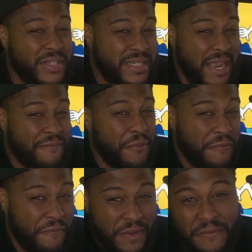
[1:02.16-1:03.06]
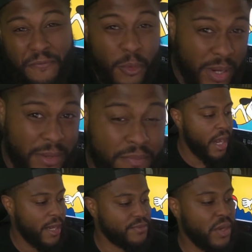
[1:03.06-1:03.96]
the Stanford fit for him.
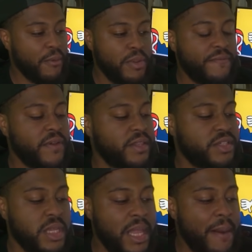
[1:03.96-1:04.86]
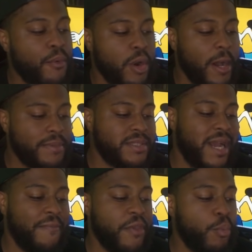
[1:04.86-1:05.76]
So I really feel like there's a lot more
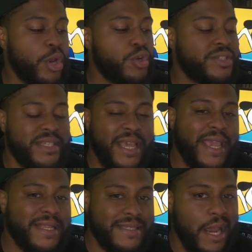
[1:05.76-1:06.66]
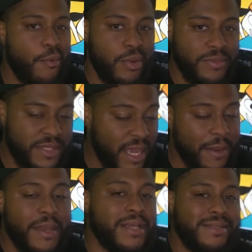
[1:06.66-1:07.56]
upside than what you're seeing in Zaire Williams'
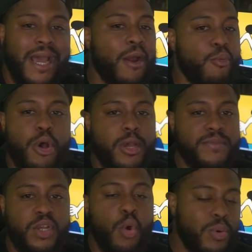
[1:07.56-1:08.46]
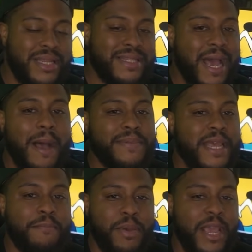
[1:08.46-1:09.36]
game. Zaire Williams was a top
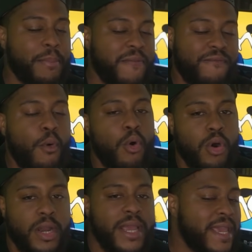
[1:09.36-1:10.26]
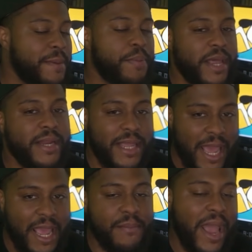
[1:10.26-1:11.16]
10 pick before he played a
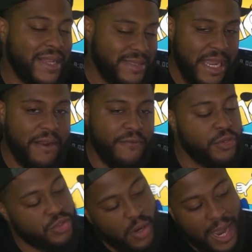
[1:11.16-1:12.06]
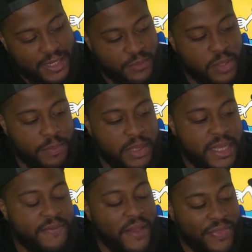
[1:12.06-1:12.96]
game at Stanford. So I just really
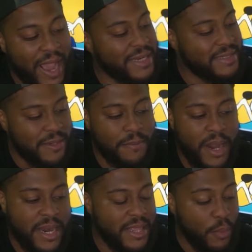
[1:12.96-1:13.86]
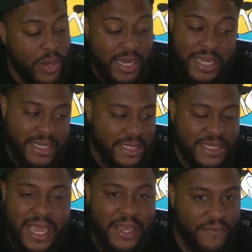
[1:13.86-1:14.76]
believe that that's somebody that we need to
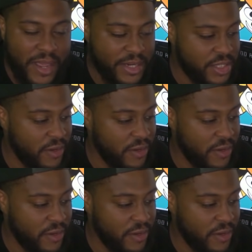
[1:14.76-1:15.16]
take advantage